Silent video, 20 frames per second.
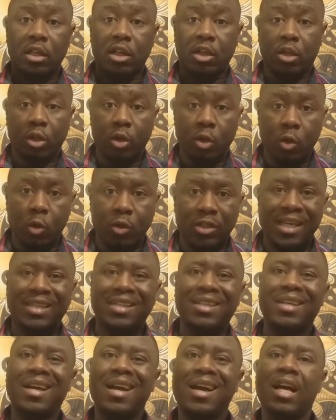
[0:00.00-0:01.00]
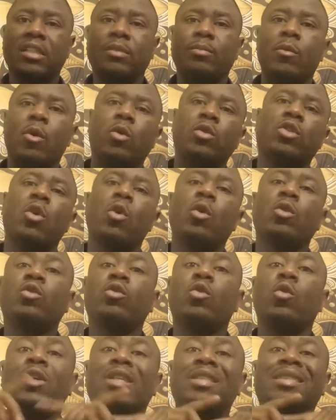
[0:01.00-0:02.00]
conclude that the cosmos
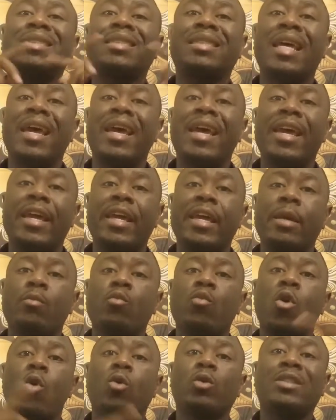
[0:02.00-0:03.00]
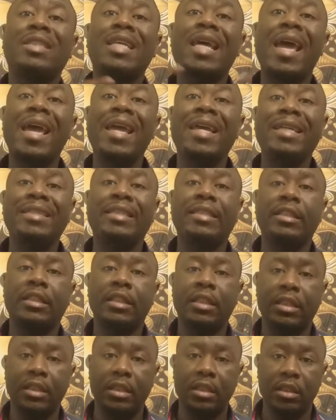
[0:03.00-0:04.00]
goes through its same
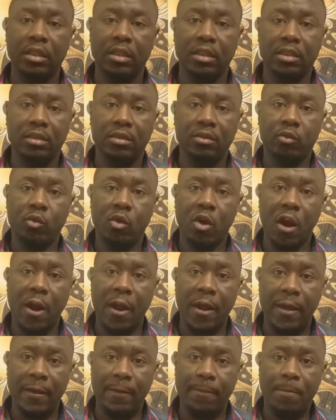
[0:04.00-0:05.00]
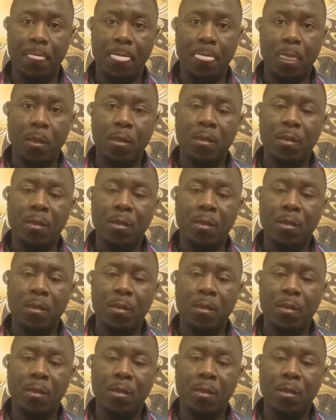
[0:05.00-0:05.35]
rotation, right?